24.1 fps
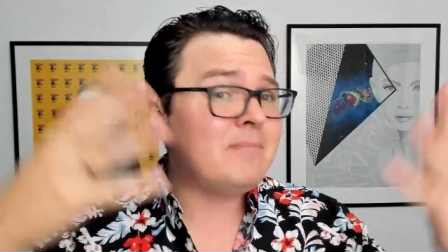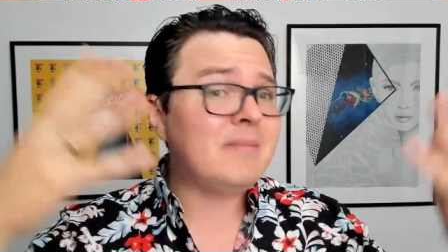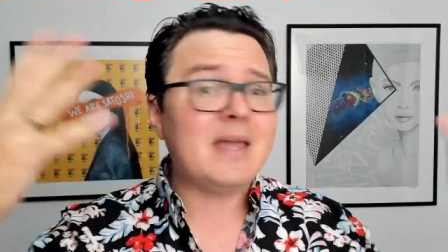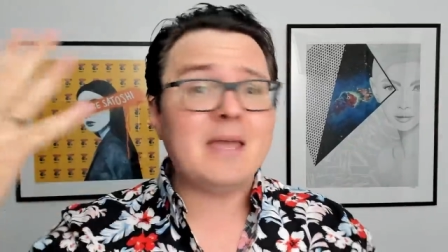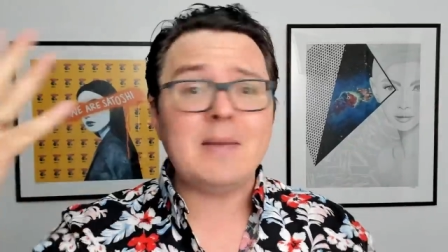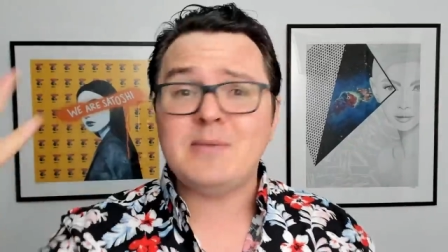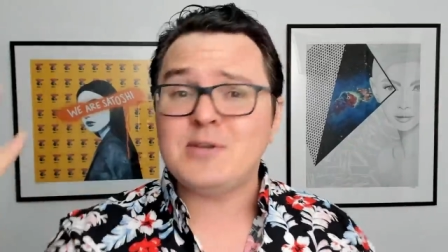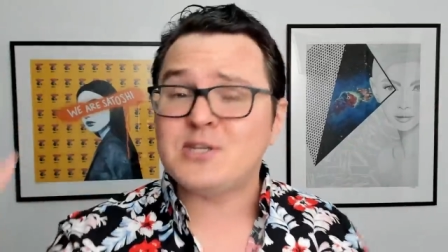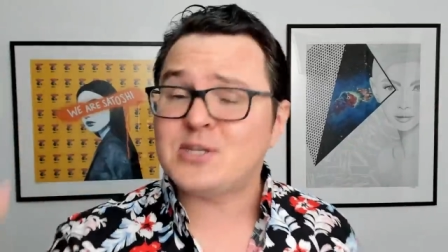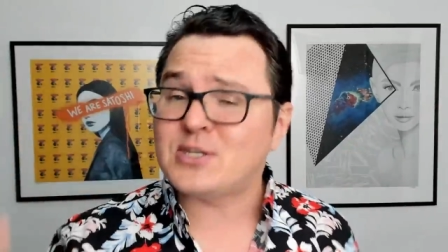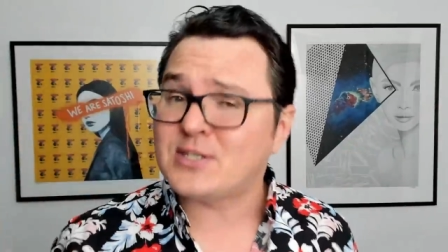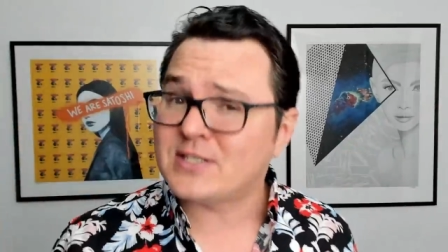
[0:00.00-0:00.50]

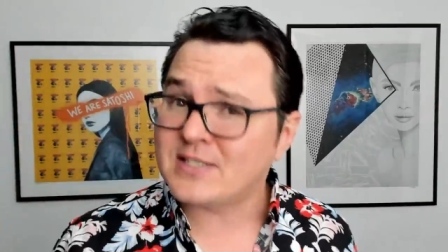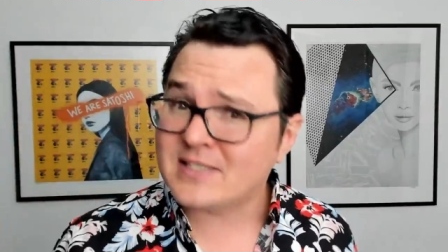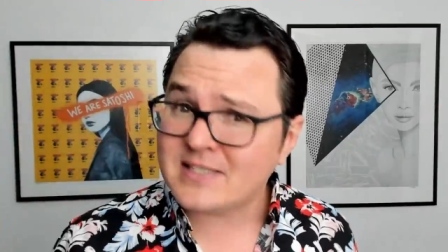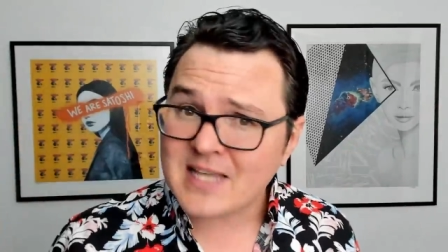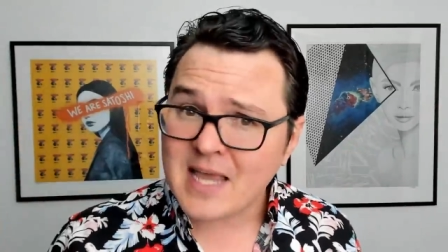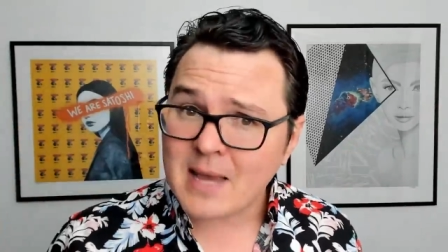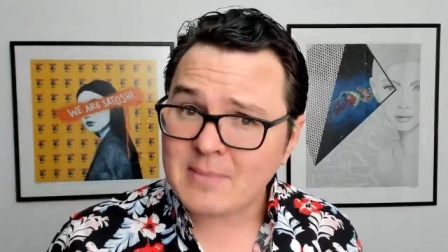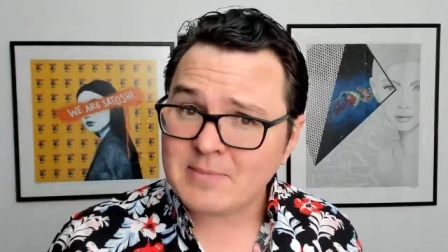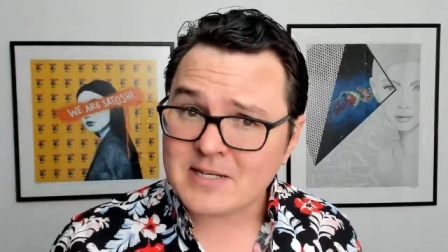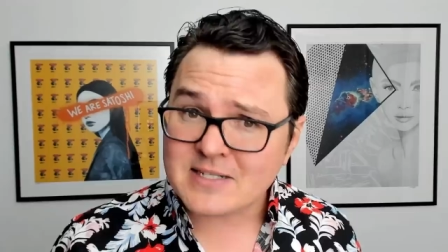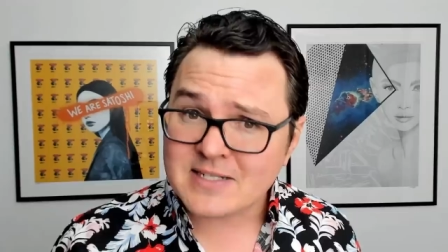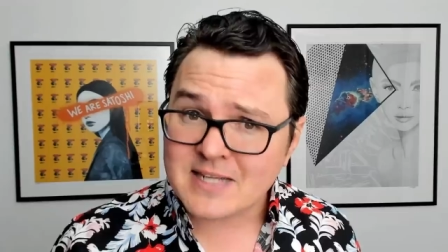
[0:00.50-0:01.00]
maybe just
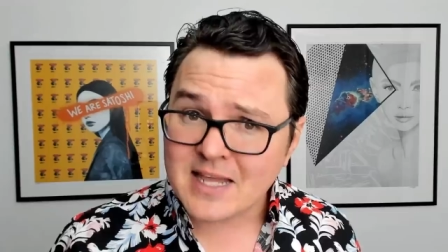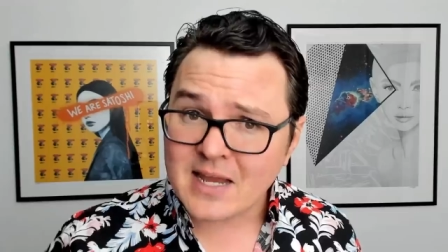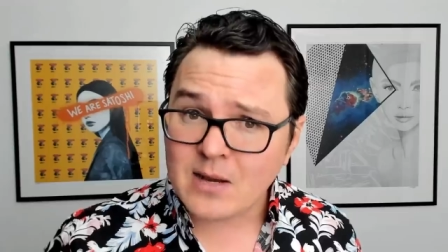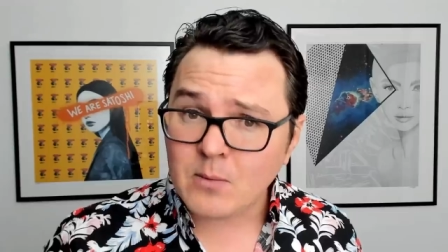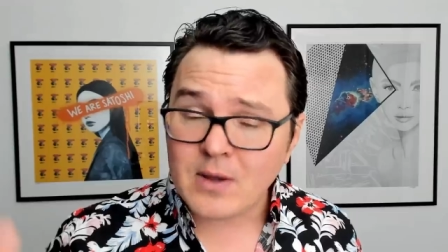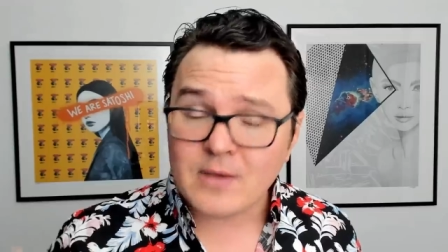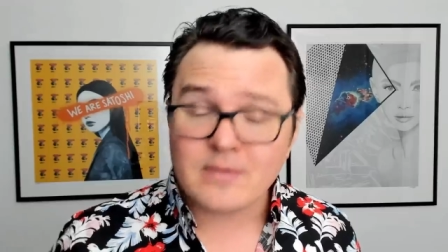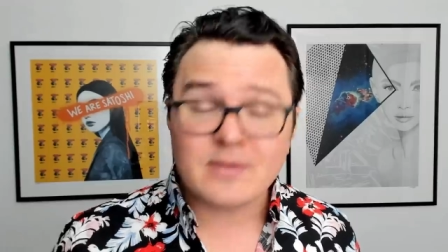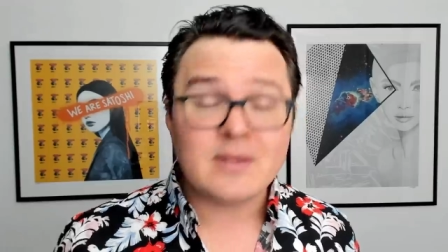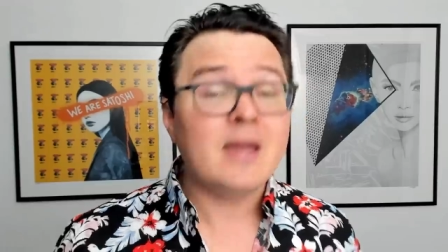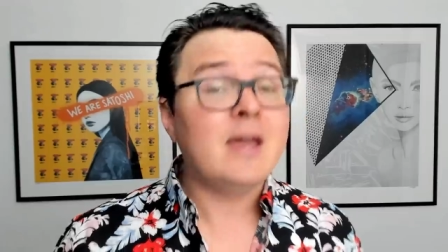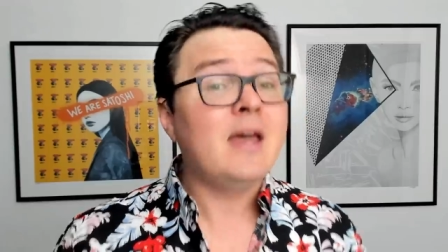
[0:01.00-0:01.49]
stay up to date
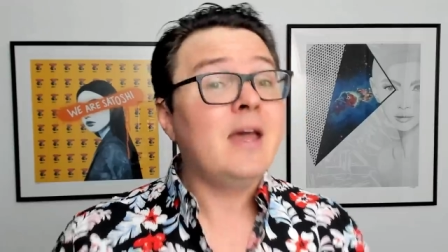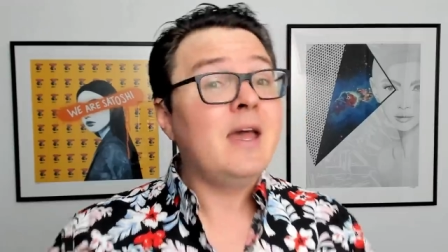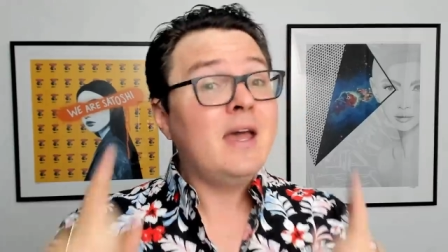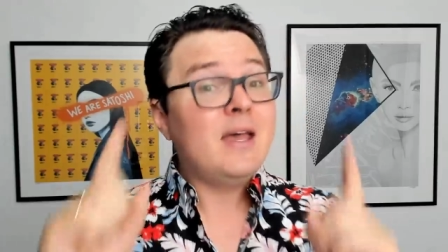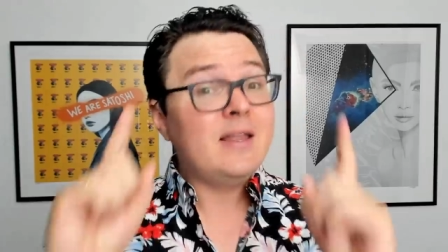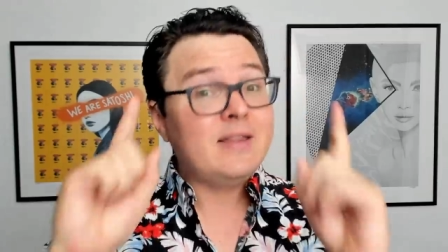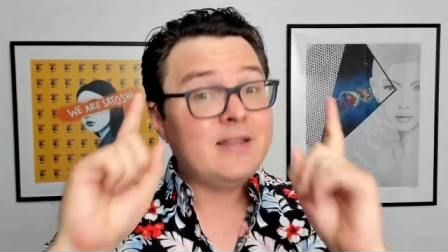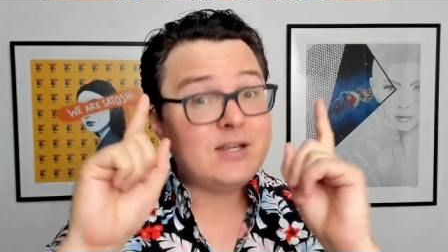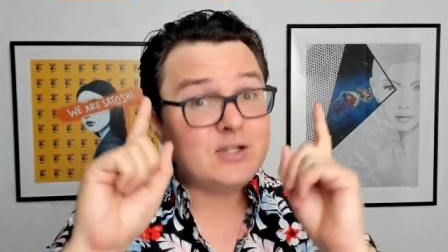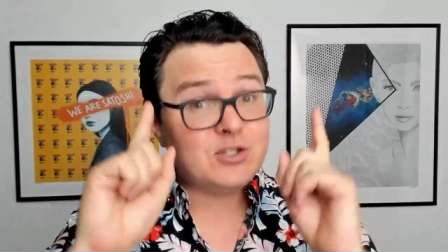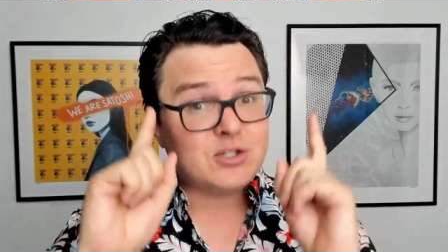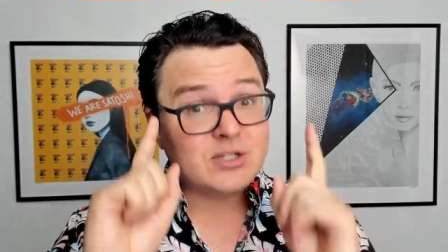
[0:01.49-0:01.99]
with,
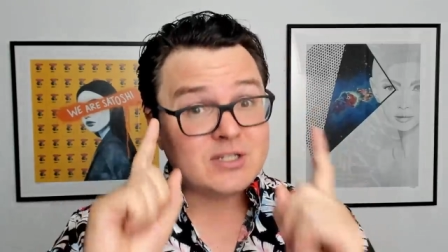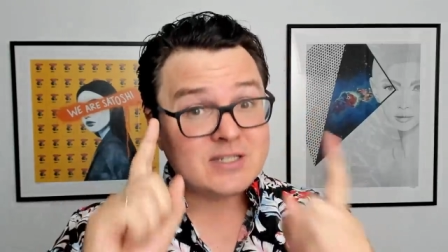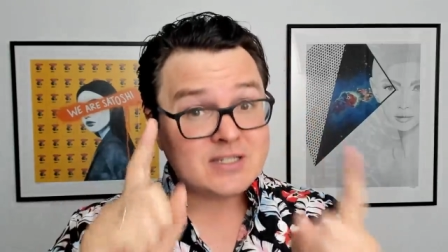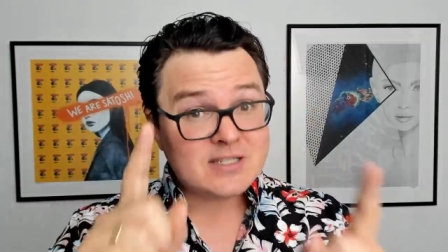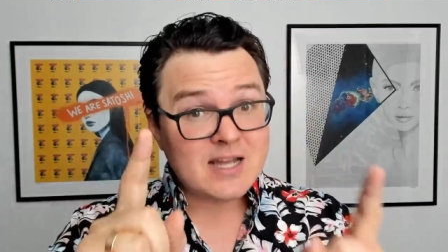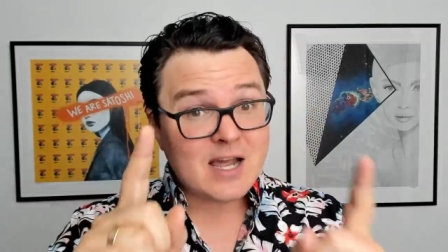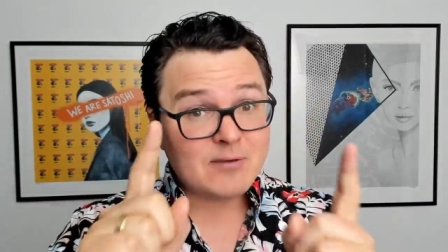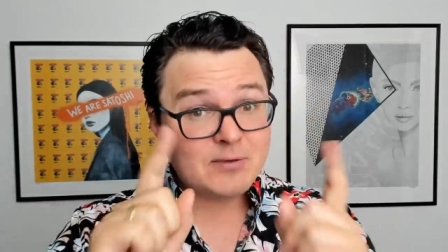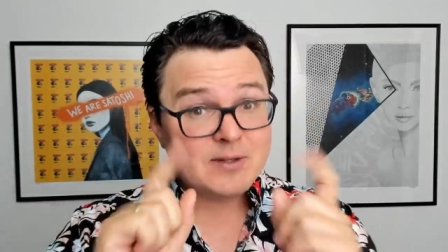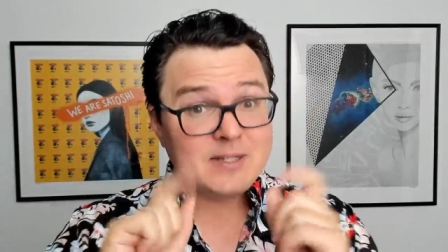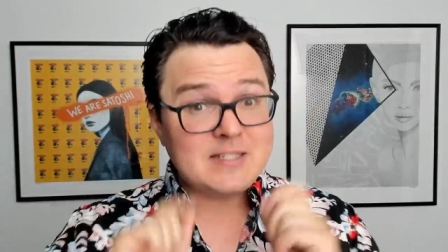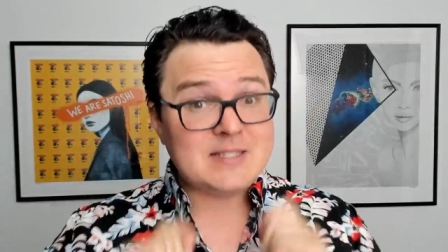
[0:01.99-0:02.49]
then you should
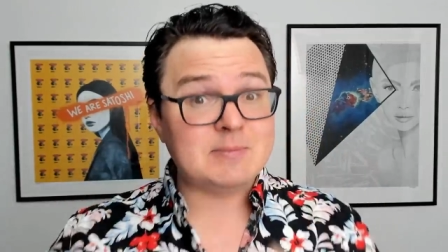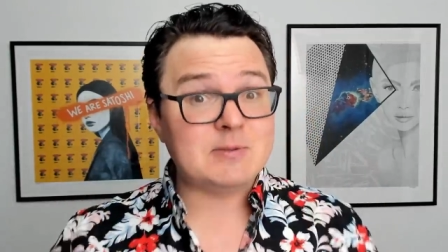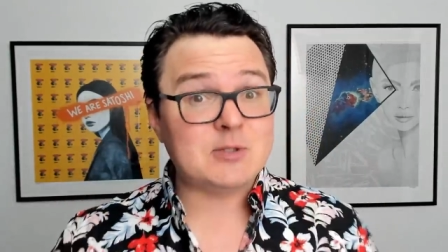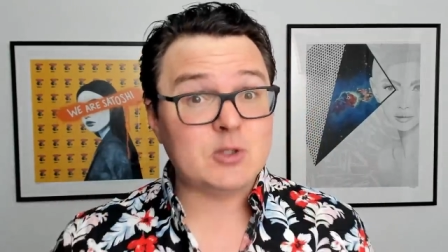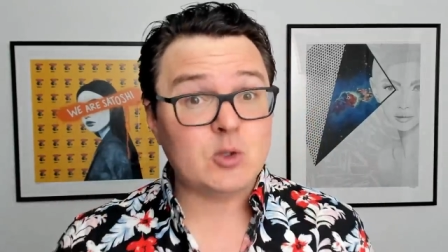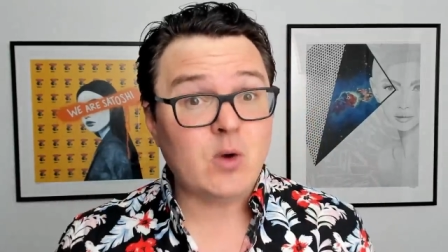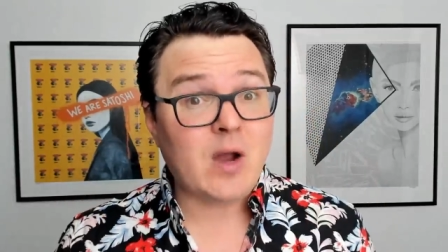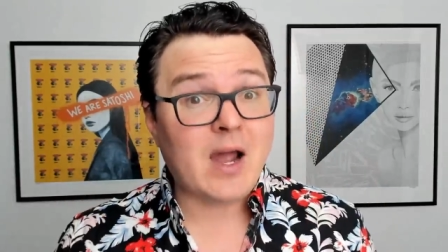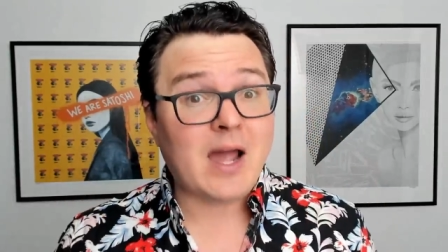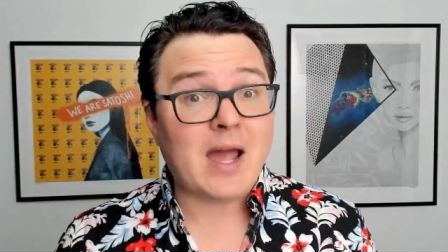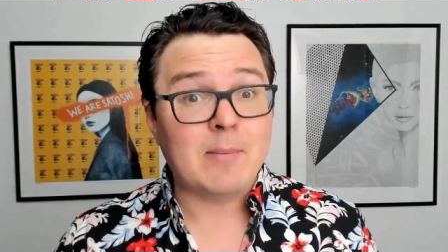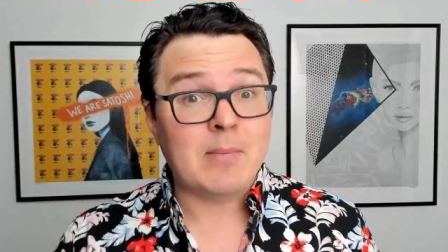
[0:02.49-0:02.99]
definitely
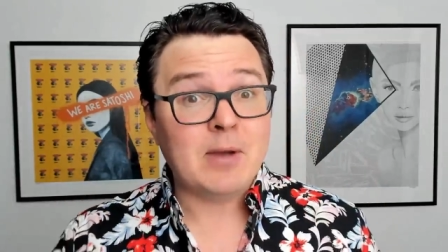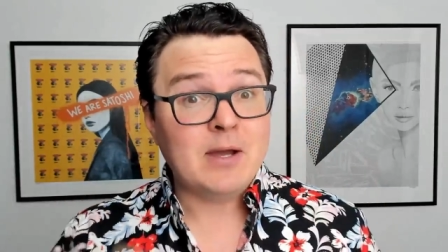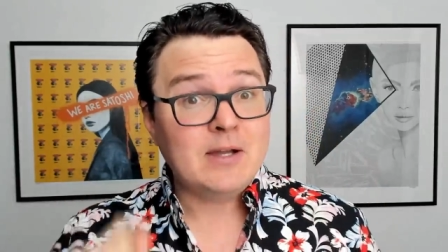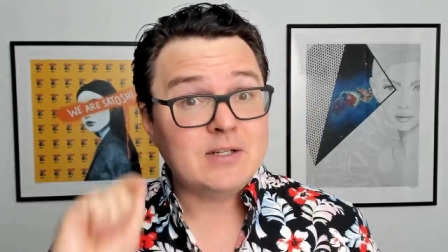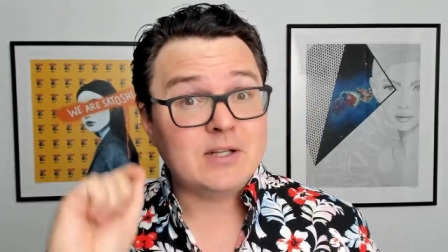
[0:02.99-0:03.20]
subscribe